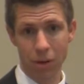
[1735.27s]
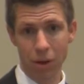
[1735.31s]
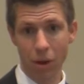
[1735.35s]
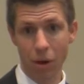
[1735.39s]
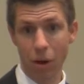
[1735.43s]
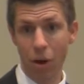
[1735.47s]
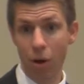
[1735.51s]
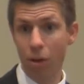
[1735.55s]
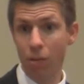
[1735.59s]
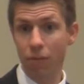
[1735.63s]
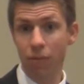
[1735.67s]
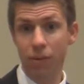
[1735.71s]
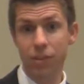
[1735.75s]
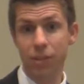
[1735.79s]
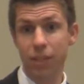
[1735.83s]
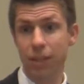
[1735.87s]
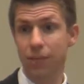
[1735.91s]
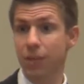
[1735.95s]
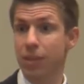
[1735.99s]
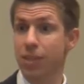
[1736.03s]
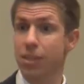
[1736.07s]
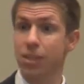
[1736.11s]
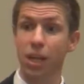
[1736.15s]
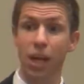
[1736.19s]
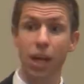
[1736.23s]
All of us
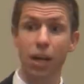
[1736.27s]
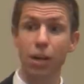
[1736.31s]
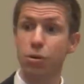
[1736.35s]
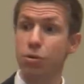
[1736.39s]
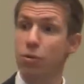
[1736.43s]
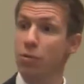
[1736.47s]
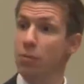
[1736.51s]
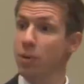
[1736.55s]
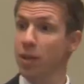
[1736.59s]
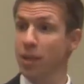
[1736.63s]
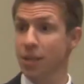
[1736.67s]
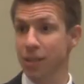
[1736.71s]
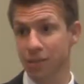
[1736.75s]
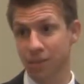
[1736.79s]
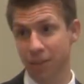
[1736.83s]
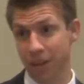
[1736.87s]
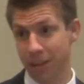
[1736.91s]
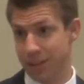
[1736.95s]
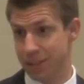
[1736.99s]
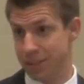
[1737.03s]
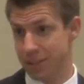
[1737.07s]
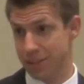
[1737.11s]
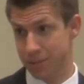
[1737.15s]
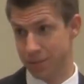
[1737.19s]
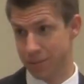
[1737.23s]
have the danger of being
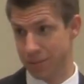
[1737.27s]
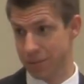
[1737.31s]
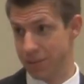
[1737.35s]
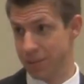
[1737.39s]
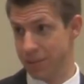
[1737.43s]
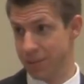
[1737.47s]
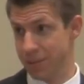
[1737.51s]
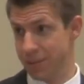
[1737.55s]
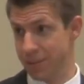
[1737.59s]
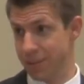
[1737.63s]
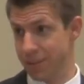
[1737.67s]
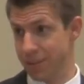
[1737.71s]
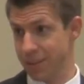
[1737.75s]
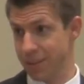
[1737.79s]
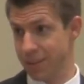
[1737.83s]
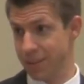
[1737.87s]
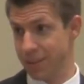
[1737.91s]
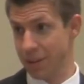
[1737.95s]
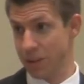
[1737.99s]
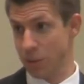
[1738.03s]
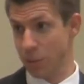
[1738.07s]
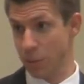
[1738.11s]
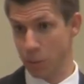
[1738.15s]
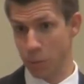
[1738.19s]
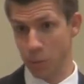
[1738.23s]
divisive
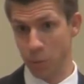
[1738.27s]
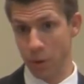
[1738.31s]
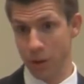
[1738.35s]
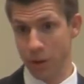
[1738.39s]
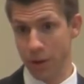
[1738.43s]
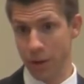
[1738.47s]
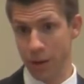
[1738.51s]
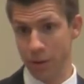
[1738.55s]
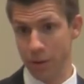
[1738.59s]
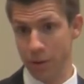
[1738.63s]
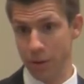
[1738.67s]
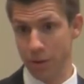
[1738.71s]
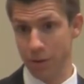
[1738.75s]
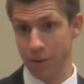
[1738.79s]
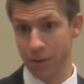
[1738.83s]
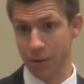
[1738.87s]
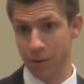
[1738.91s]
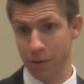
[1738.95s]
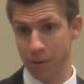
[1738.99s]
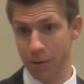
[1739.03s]
with one another.